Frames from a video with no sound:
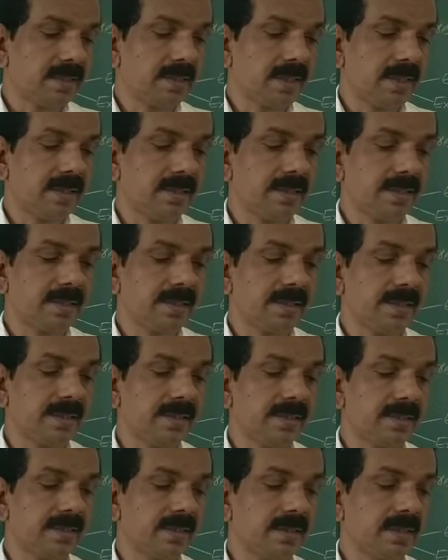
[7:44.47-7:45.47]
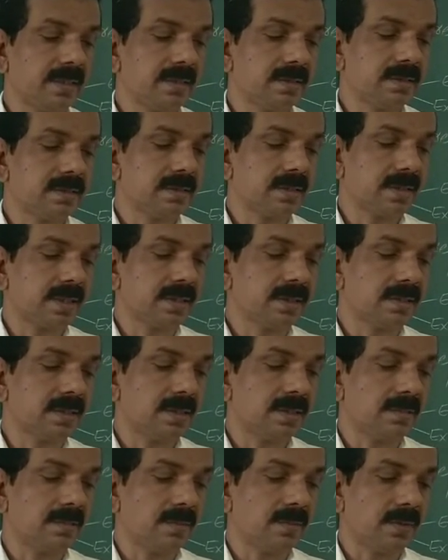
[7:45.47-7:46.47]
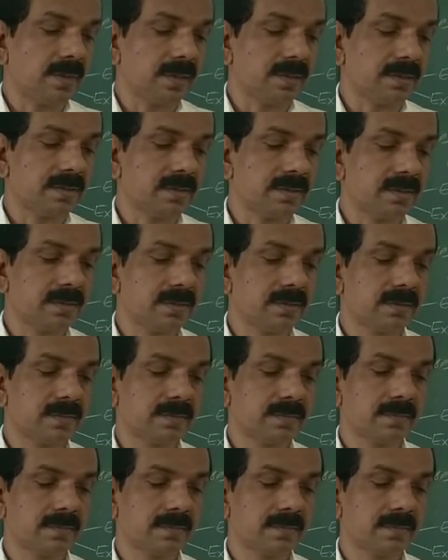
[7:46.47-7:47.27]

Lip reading: than the traditional structural models.